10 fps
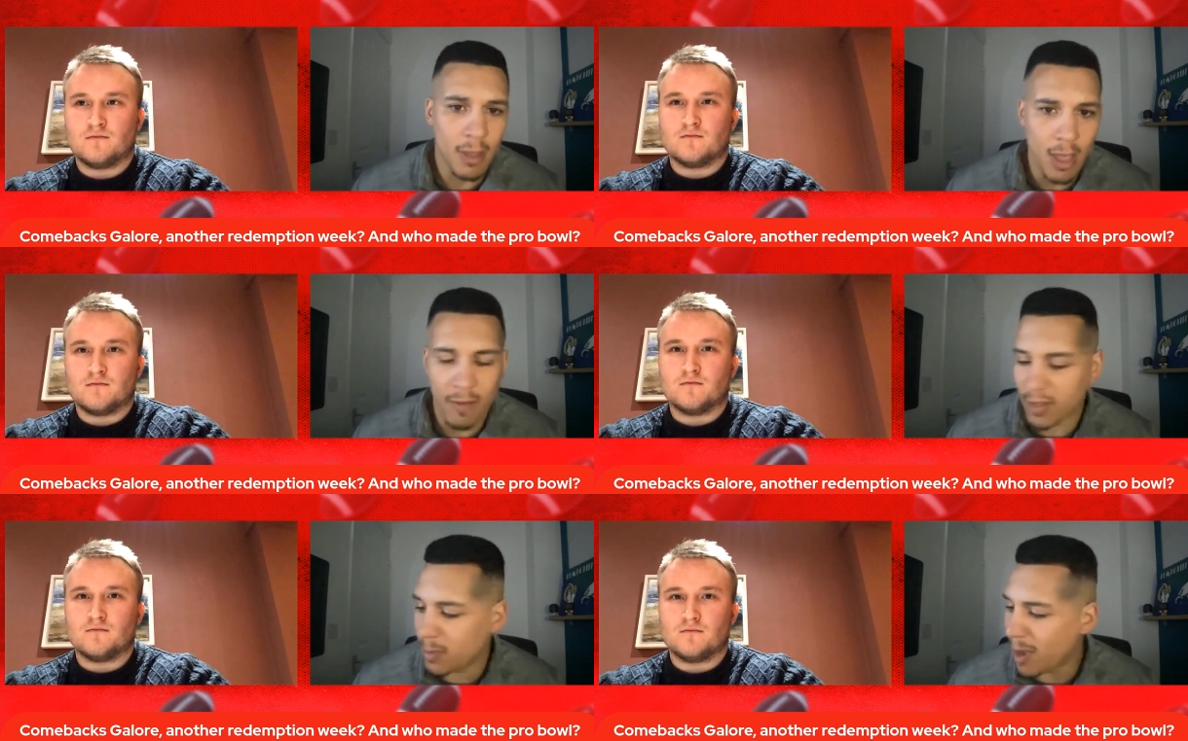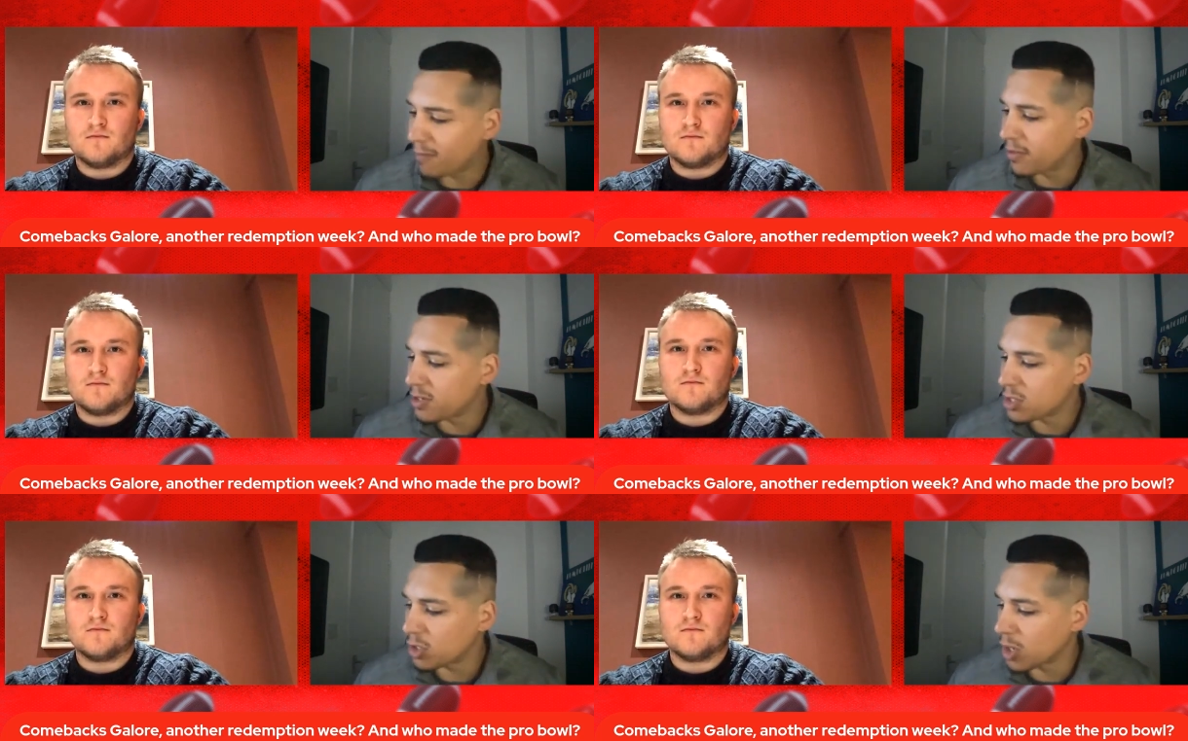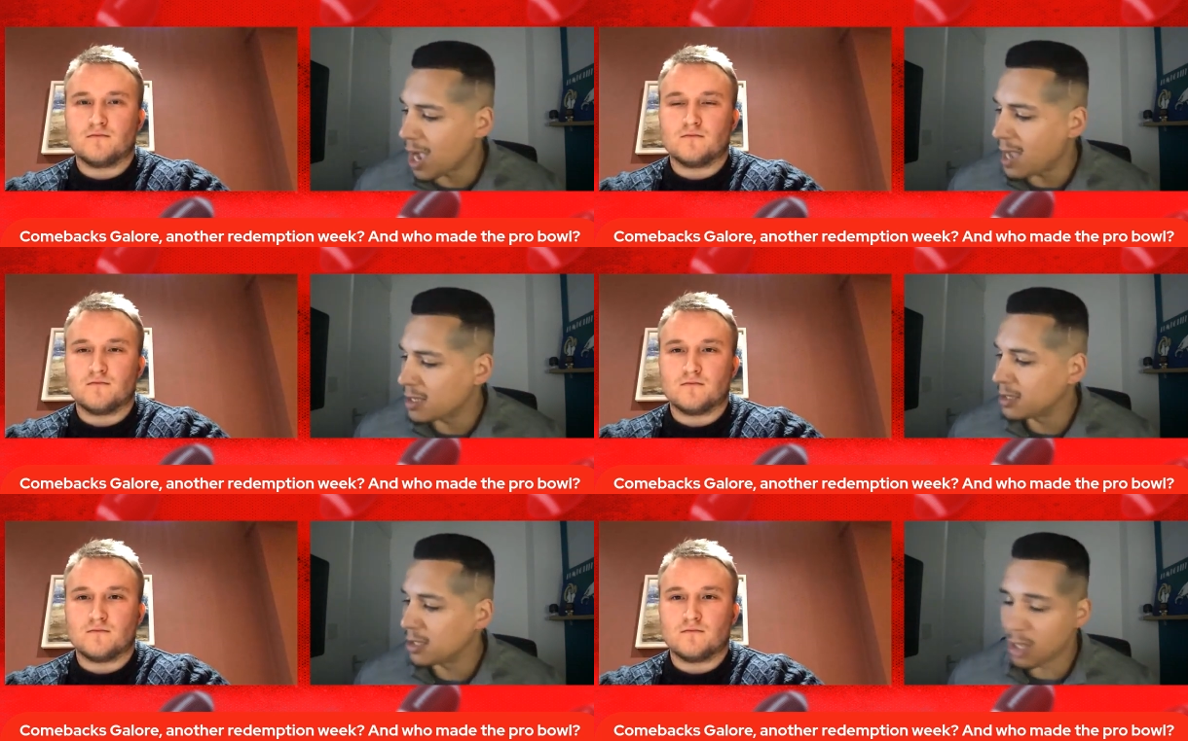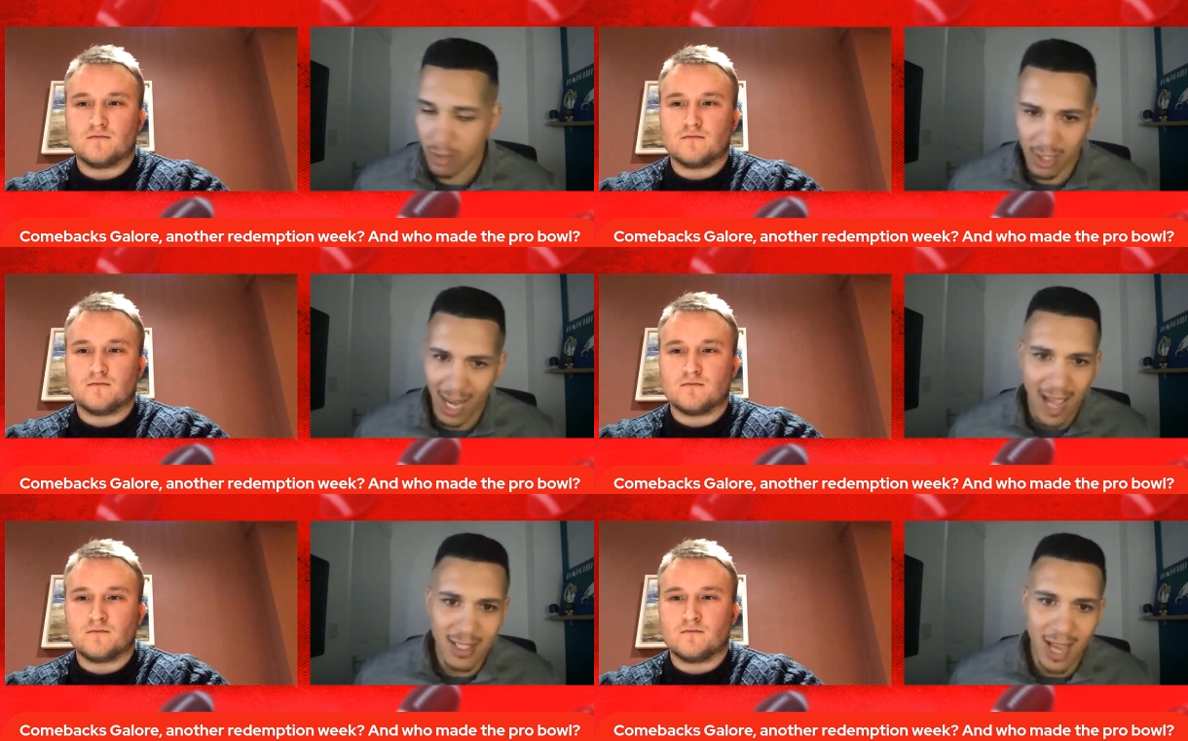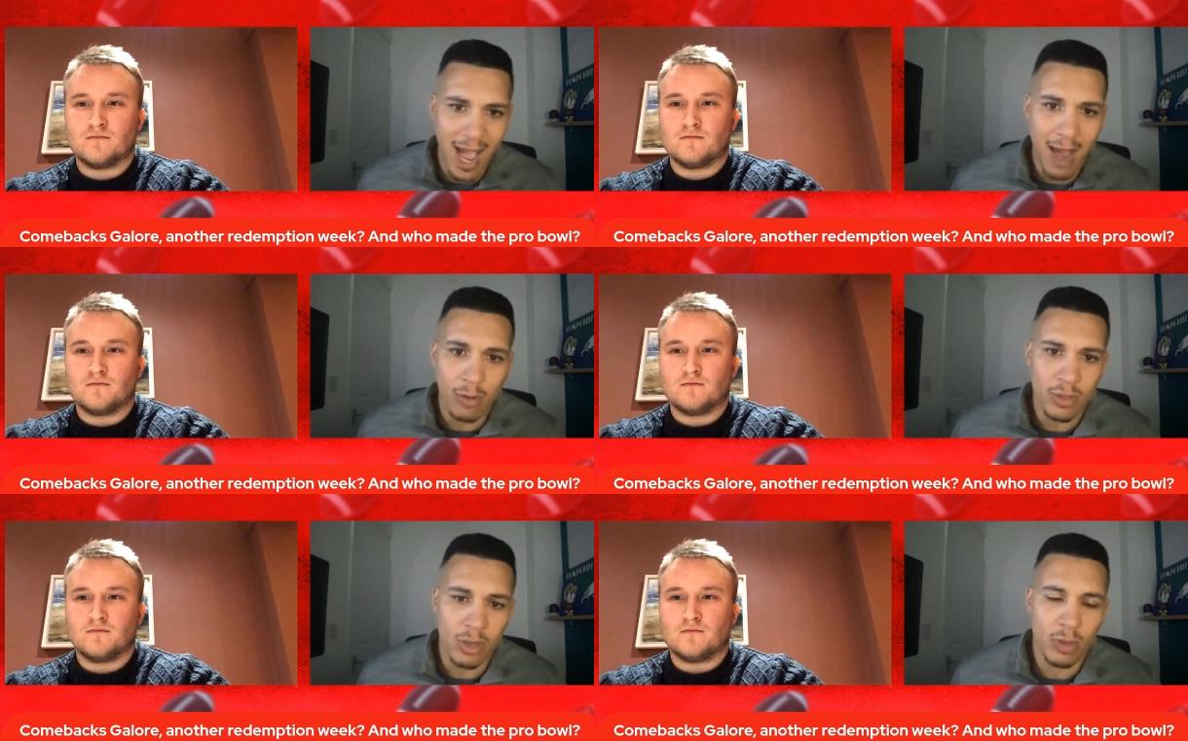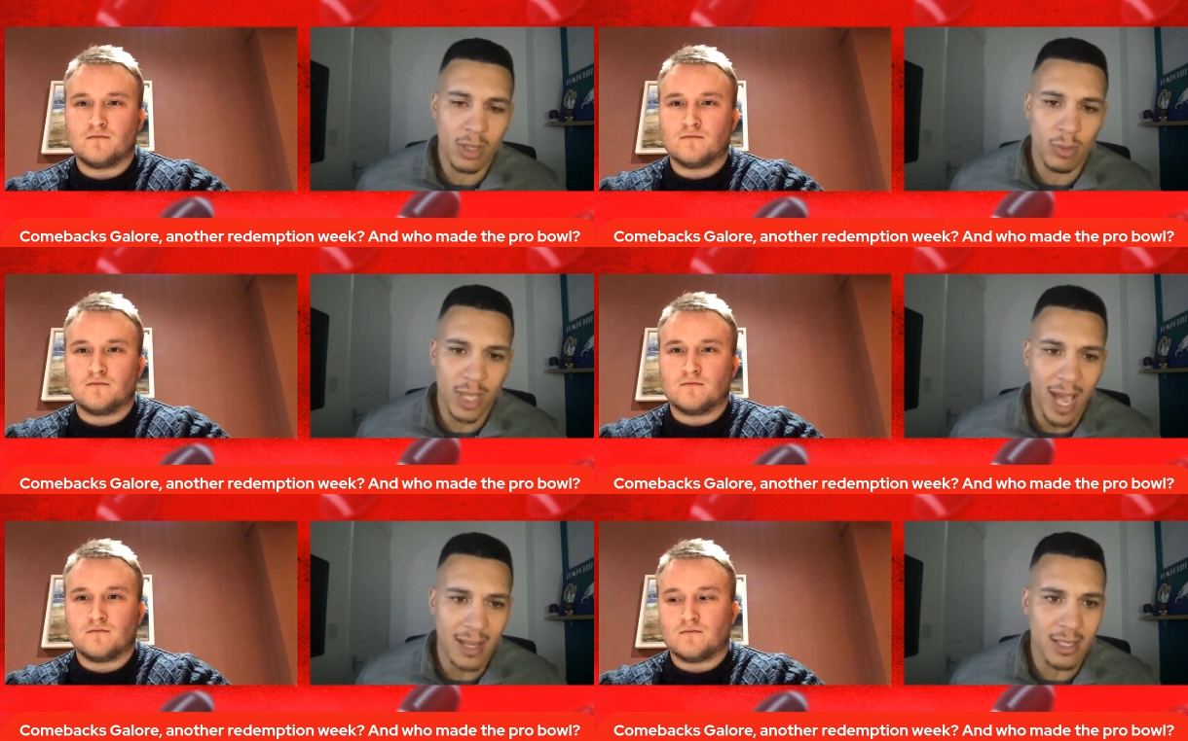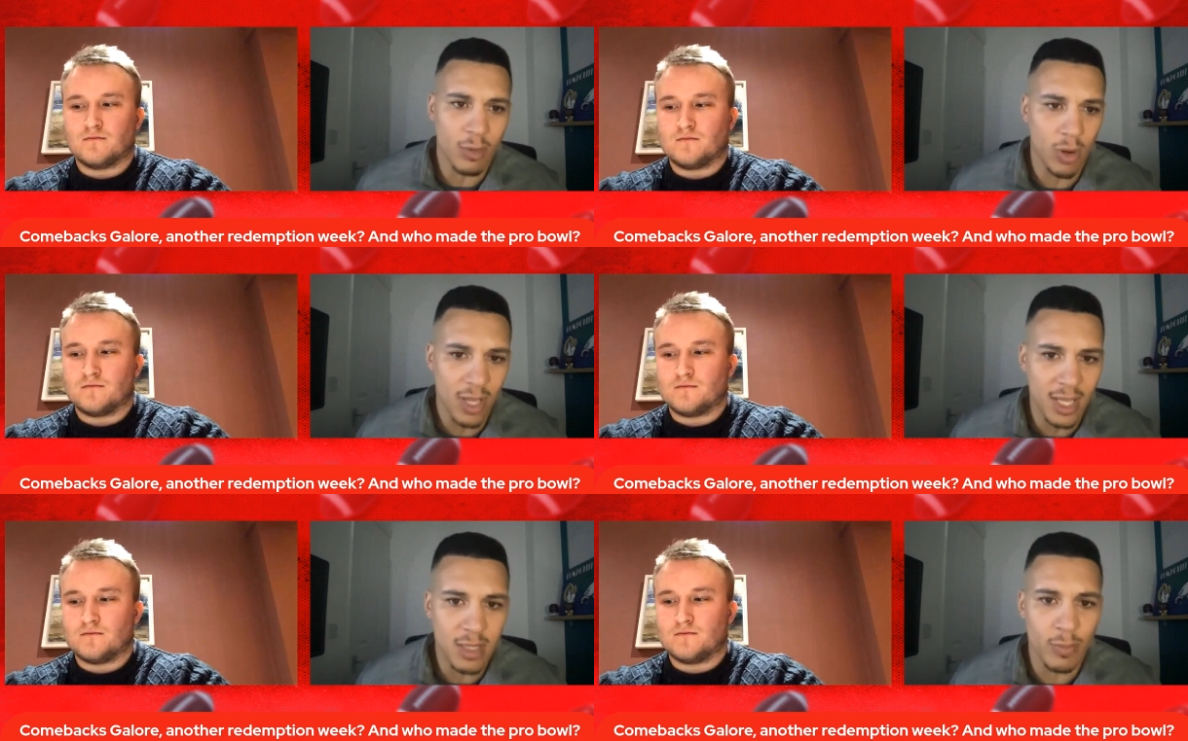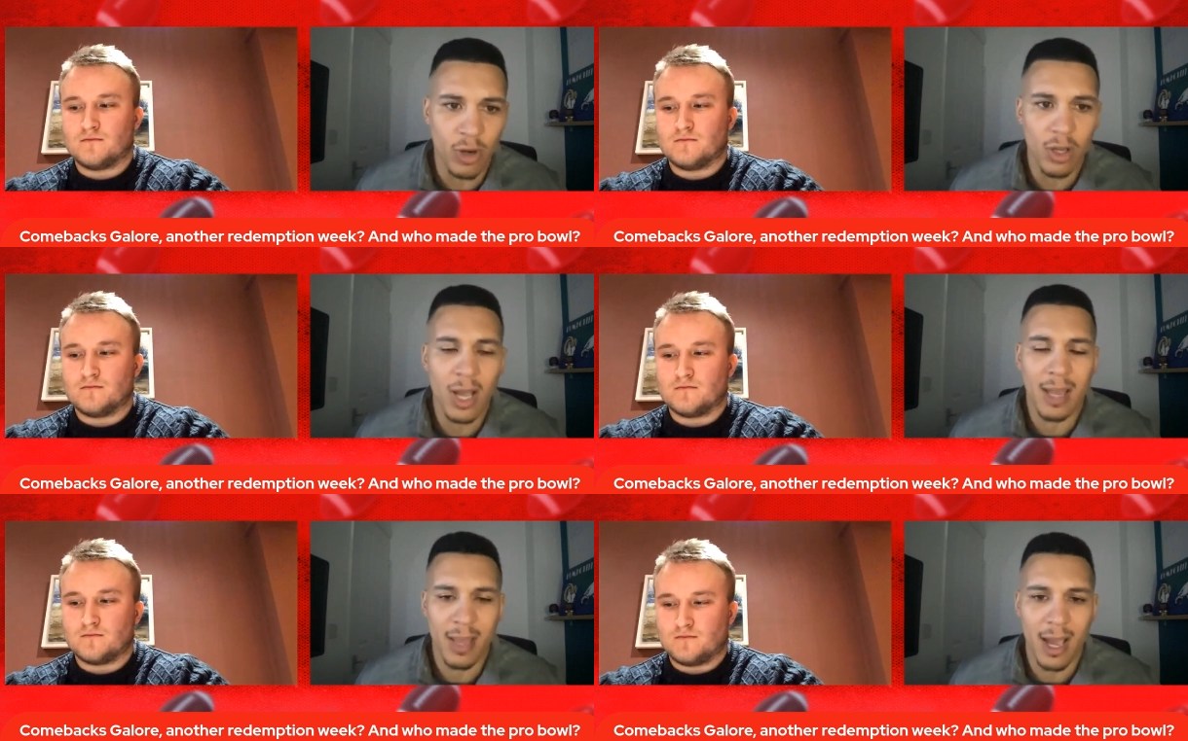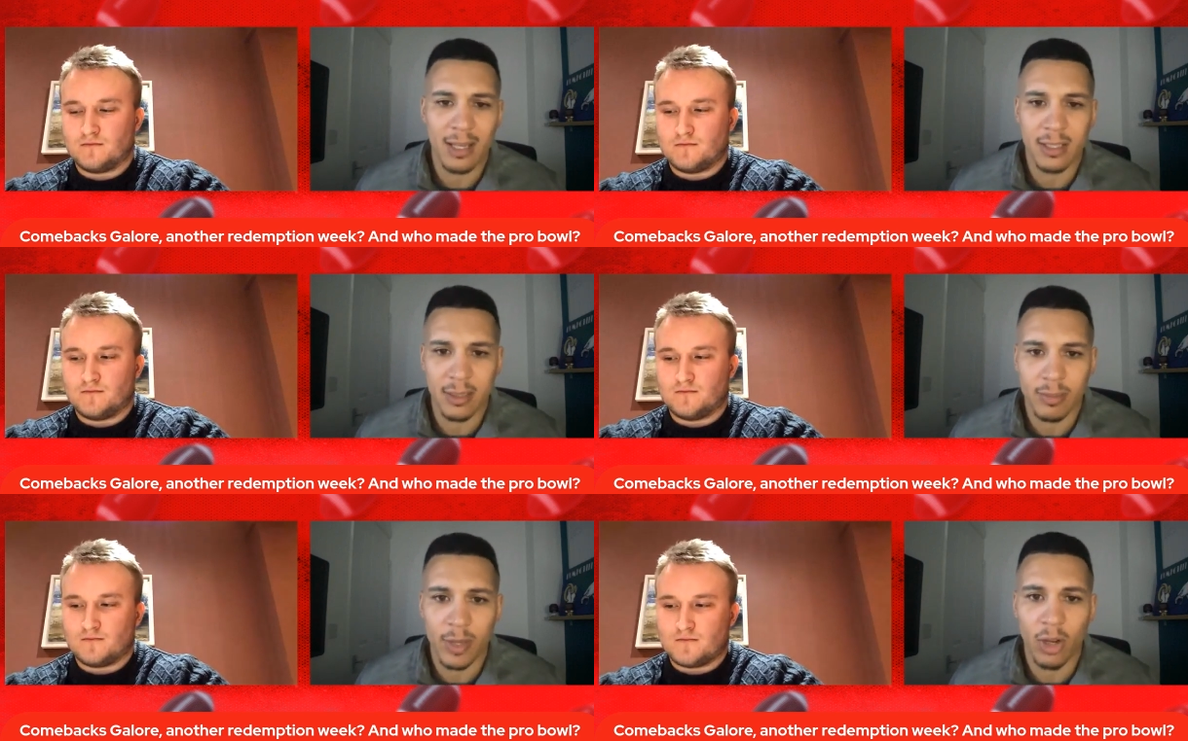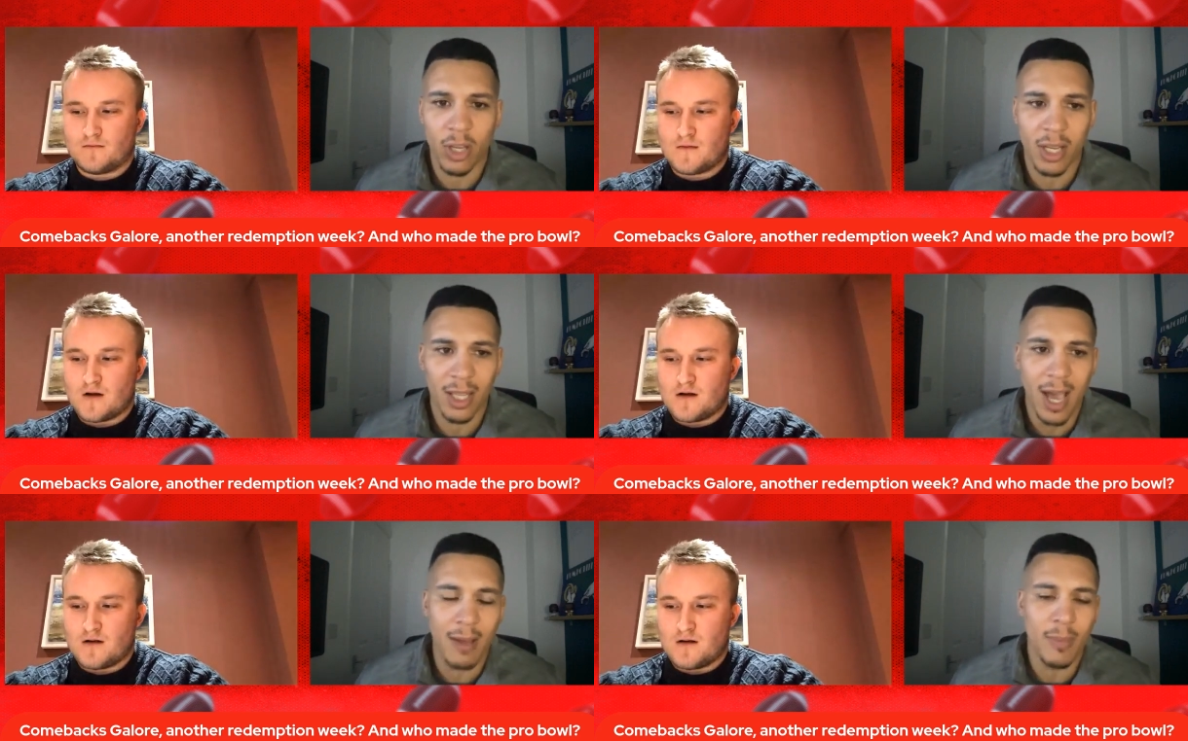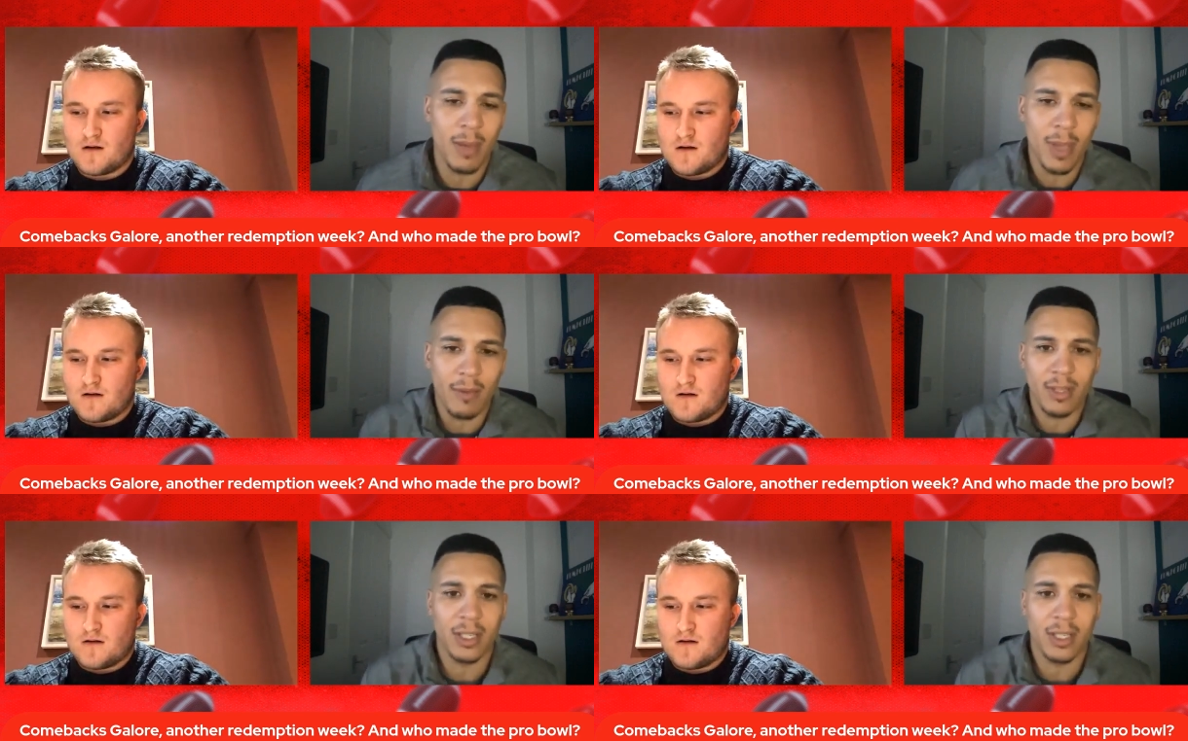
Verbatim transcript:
Speaker 1: Uh, for the Panthers, so, the, Panthers, so the lines are out, so we can't see what it is, but looking at that and maybe having